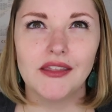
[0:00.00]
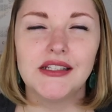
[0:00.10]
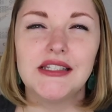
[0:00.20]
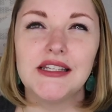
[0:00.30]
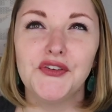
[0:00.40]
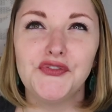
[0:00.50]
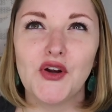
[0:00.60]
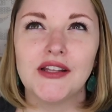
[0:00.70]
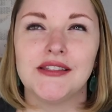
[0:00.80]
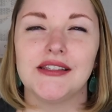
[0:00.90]
the
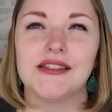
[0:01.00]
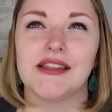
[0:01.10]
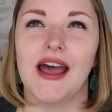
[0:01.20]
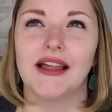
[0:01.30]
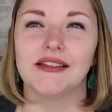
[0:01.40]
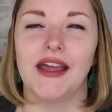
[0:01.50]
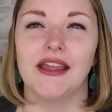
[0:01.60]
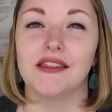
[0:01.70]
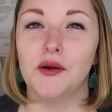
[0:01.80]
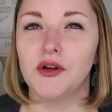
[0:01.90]
difference is that
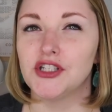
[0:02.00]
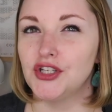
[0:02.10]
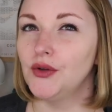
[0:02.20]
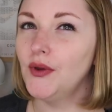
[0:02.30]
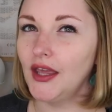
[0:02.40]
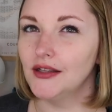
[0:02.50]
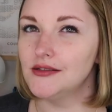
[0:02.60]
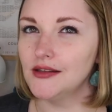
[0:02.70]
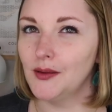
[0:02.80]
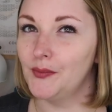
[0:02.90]
like there were two
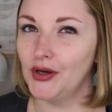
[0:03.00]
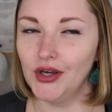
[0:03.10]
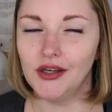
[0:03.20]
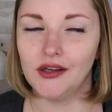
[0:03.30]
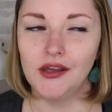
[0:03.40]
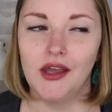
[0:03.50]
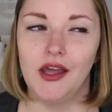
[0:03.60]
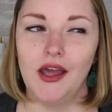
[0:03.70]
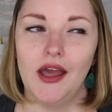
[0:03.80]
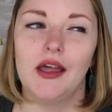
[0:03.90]
kids in the book
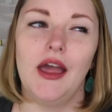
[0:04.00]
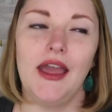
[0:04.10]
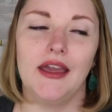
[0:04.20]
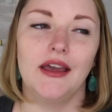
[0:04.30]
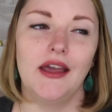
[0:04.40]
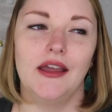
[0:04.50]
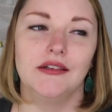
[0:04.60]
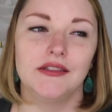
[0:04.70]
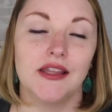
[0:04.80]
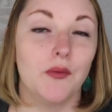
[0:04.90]

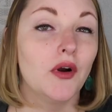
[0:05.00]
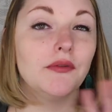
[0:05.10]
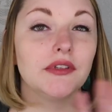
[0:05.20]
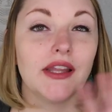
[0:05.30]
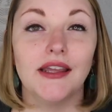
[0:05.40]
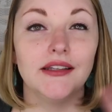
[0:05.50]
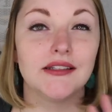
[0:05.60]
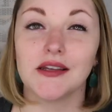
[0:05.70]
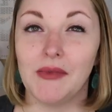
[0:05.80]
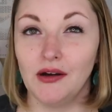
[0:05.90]
and they weren't
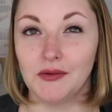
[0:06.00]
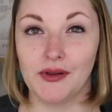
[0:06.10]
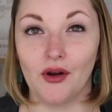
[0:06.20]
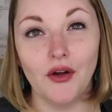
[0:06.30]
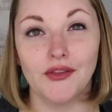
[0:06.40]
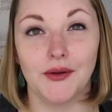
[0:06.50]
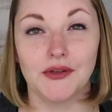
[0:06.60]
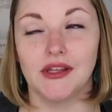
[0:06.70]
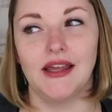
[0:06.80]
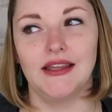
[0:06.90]
related to Malcolm at all. They
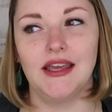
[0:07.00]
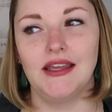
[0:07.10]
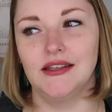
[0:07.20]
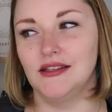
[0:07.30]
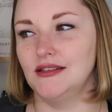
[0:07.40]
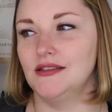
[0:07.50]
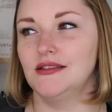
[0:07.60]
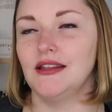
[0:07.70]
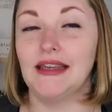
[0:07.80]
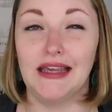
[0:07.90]
were like
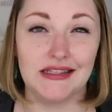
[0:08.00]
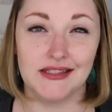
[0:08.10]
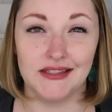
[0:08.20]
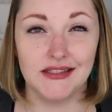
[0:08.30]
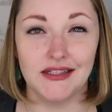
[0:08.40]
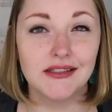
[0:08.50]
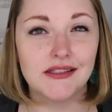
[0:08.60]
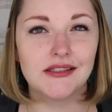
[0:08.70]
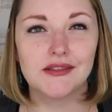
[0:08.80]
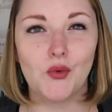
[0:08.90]
his like
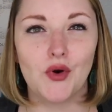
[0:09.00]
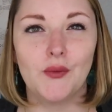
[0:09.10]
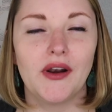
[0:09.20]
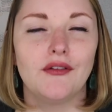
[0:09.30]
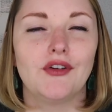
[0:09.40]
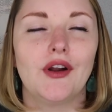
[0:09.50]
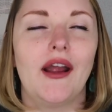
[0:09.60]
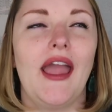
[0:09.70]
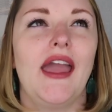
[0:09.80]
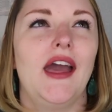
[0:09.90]
assistants or whatever,
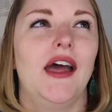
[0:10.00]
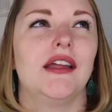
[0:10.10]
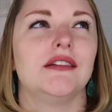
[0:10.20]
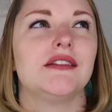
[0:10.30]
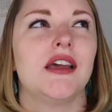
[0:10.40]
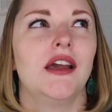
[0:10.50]
and